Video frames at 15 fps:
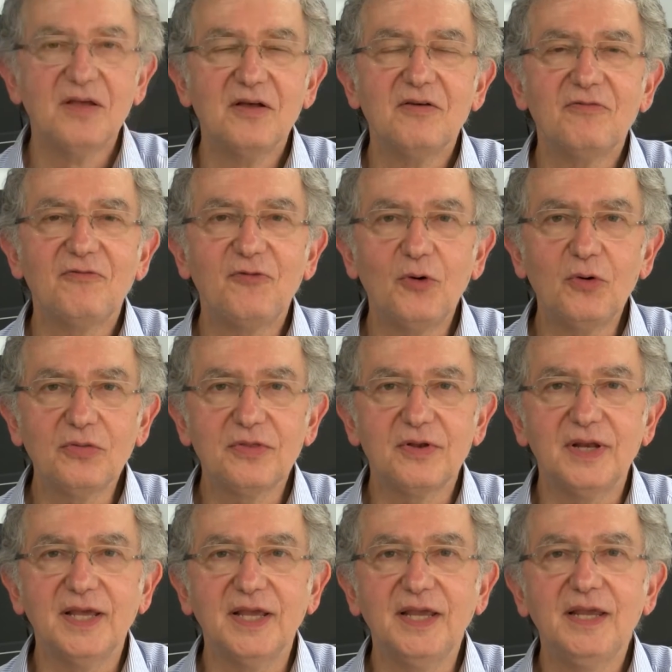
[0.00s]

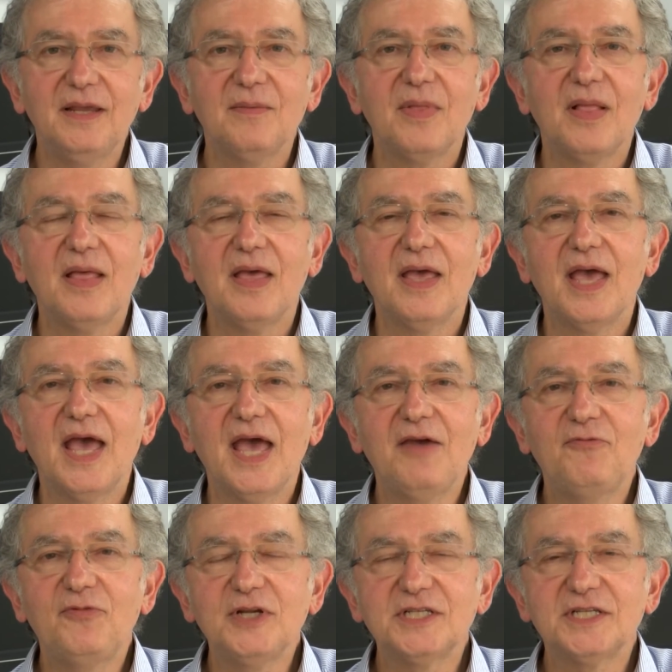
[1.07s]
Fourthly,
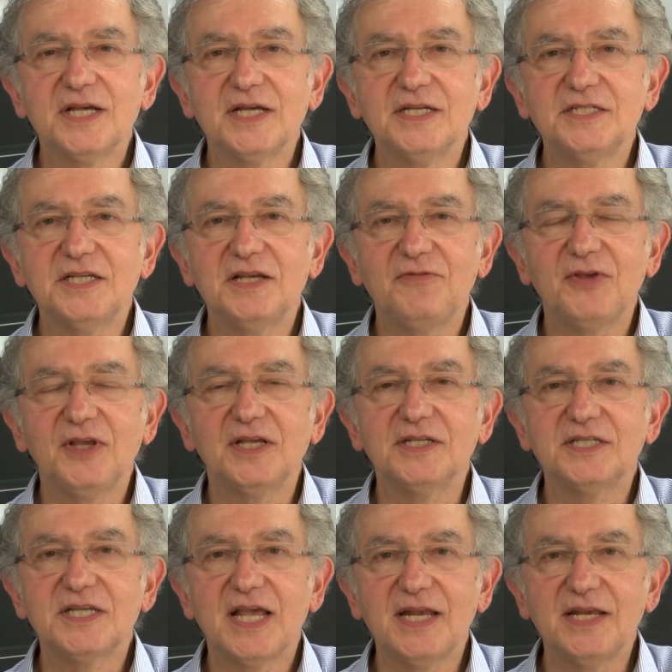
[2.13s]
every scientific and
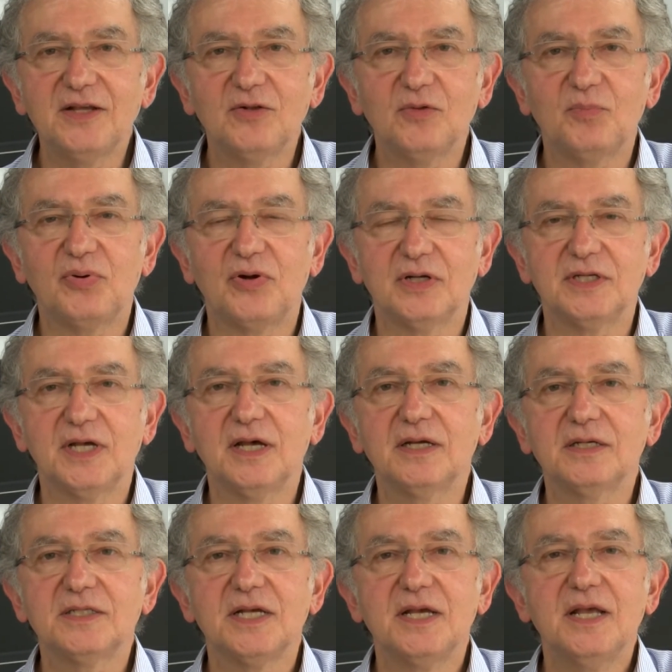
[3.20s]
technical
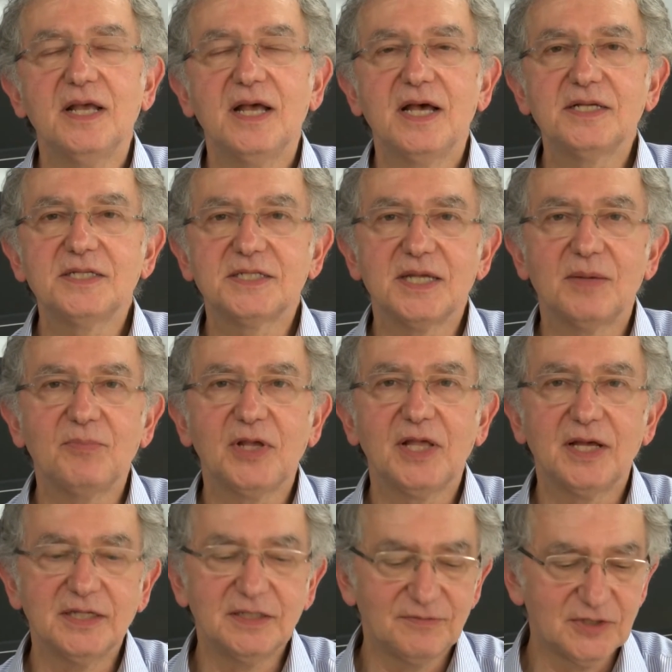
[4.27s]
product has some kind of